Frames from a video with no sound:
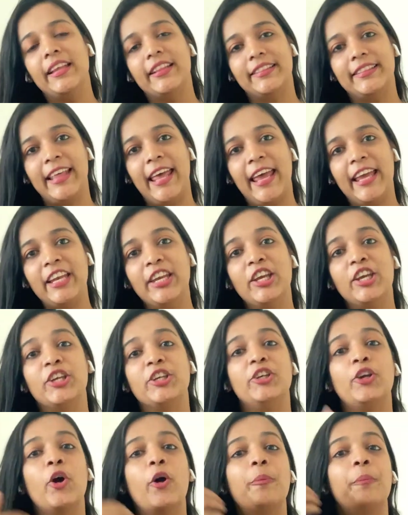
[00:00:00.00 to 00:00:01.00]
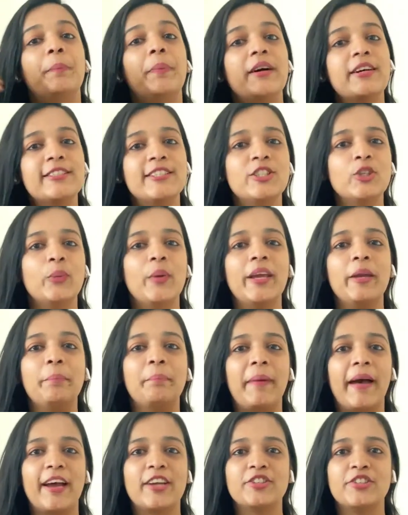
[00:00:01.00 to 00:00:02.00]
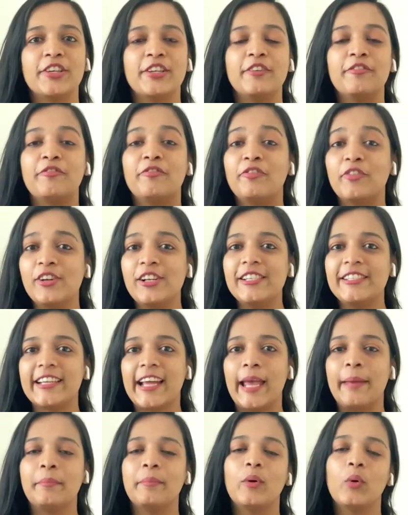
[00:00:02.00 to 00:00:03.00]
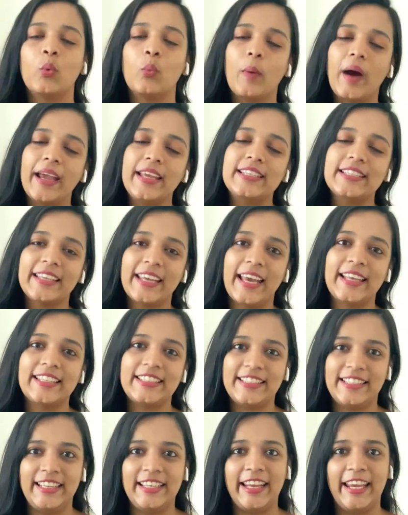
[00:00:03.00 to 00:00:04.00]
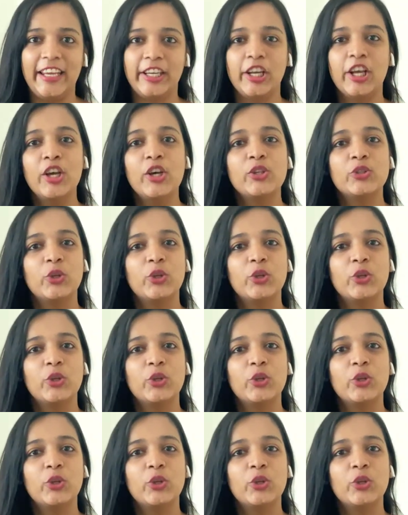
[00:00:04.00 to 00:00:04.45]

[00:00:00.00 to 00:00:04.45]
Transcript: then your pursuing passion full-time might get delayed.